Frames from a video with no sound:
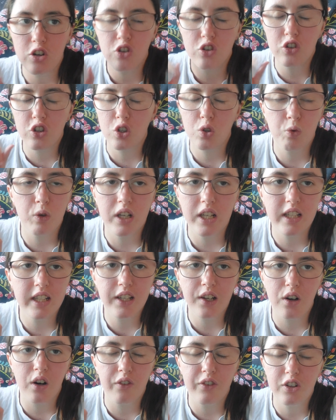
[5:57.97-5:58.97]
just wanted to
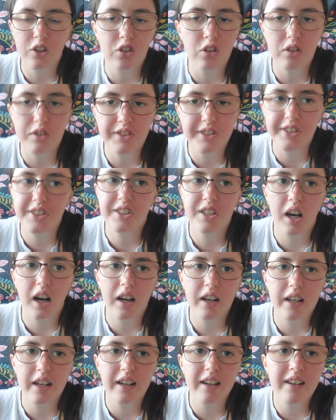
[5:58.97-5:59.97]
get off as soon as he
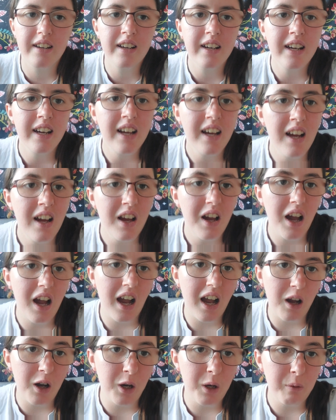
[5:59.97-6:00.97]
started
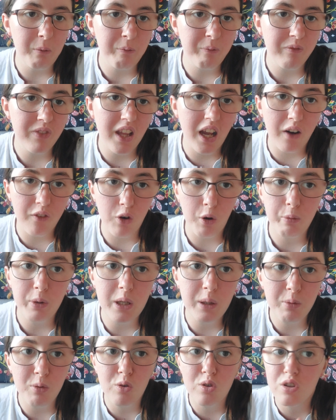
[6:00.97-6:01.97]
it. Other
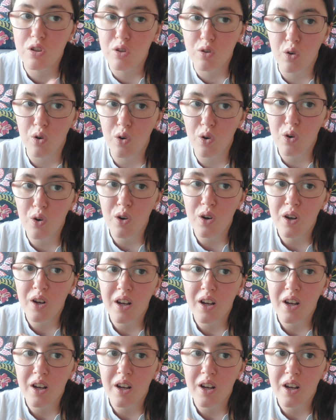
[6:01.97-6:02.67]
people saw